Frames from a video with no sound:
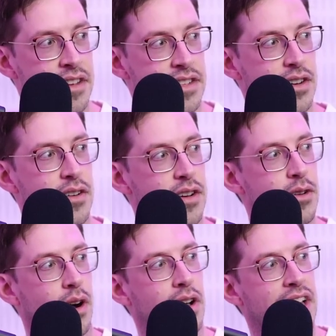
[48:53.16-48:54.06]
So
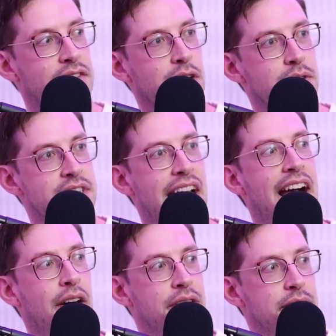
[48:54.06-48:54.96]
you all have to go
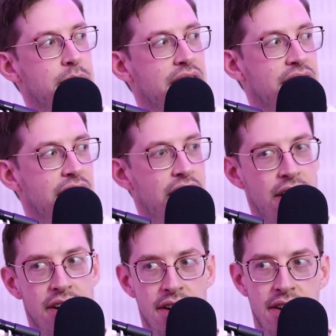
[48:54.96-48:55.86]
down to be in the air.